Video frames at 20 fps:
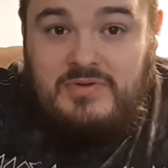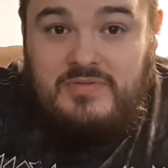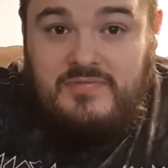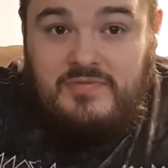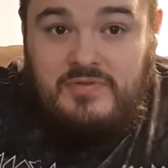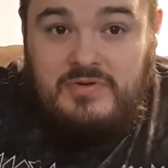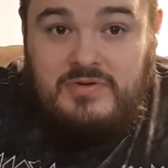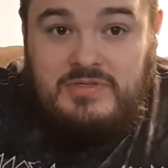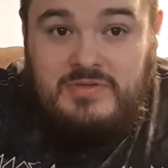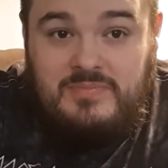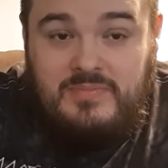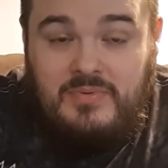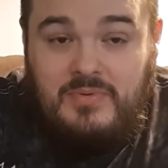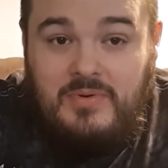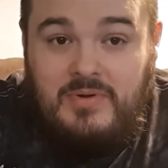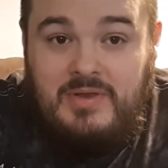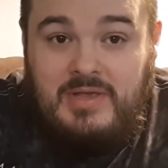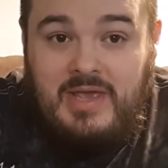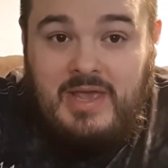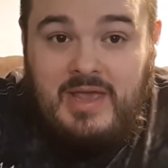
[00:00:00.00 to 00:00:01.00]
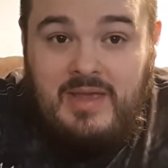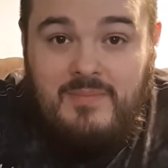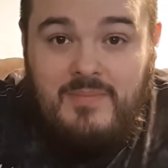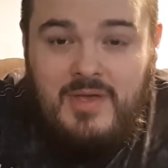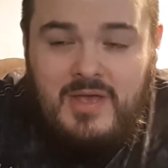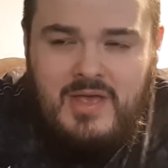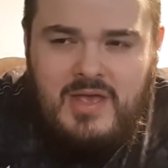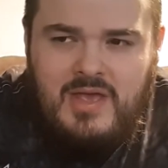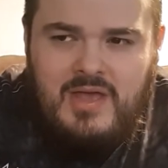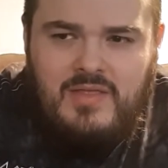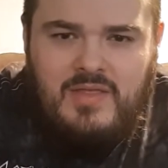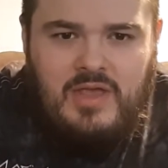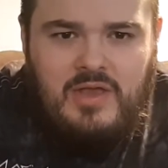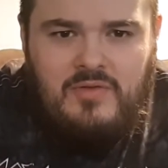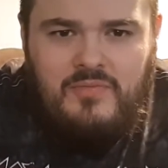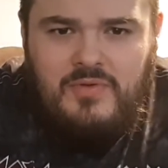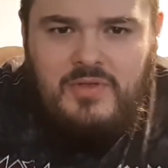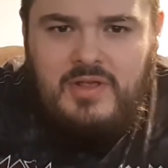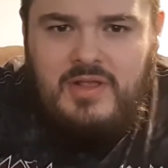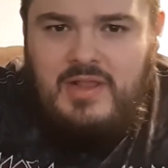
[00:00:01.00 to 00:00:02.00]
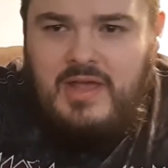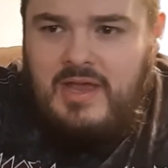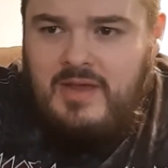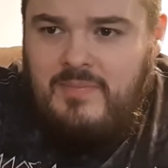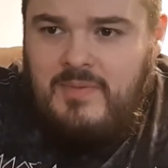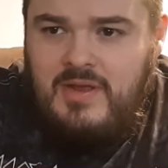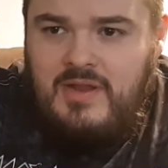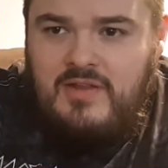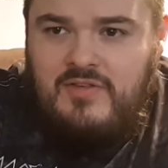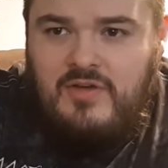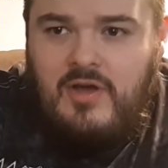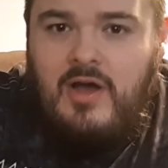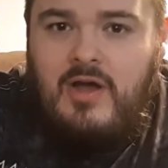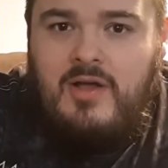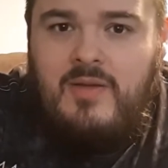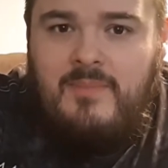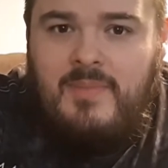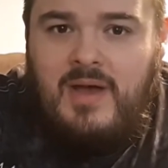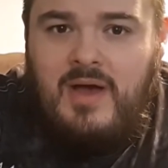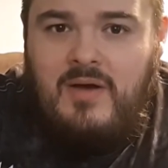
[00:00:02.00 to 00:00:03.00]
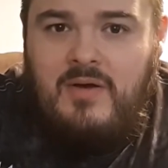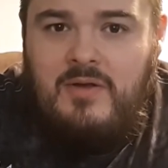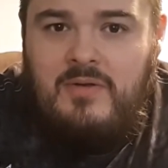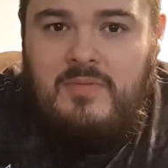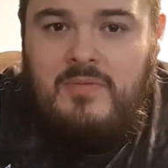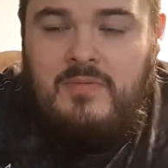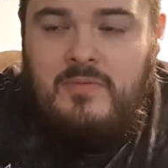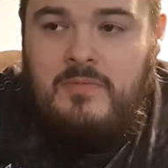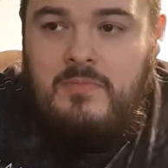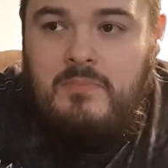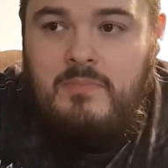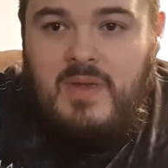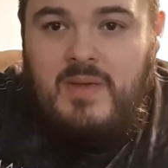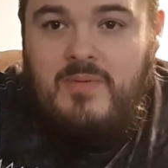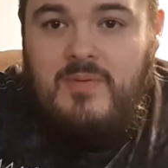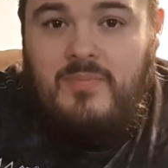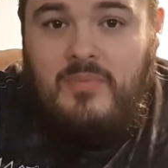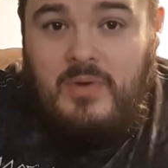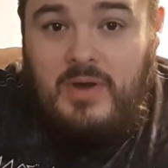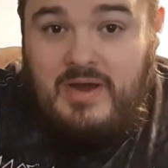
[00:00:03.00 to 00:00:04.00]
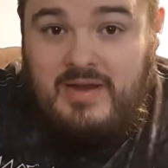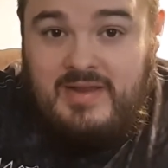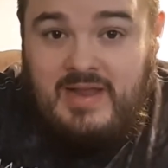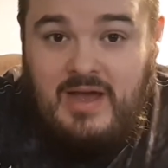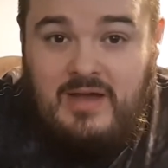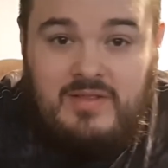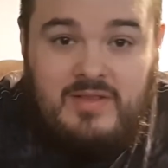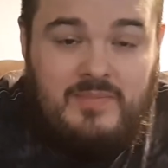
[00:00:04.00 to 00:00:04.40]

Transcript: If there is a board game that you'd really like me to talk about and maybe break down,